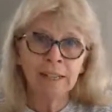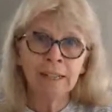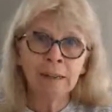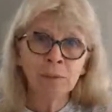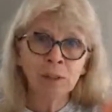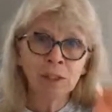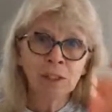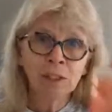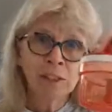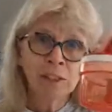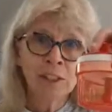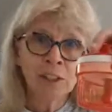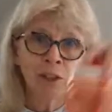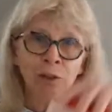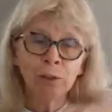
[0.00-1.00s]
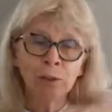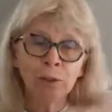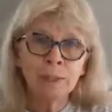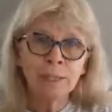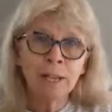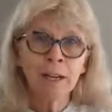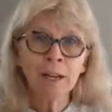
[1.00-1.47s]
and I'm just going to
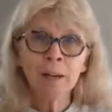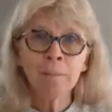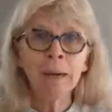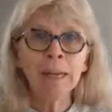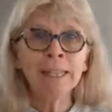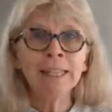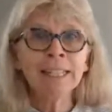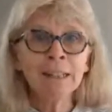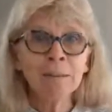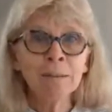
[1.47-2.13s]
use my little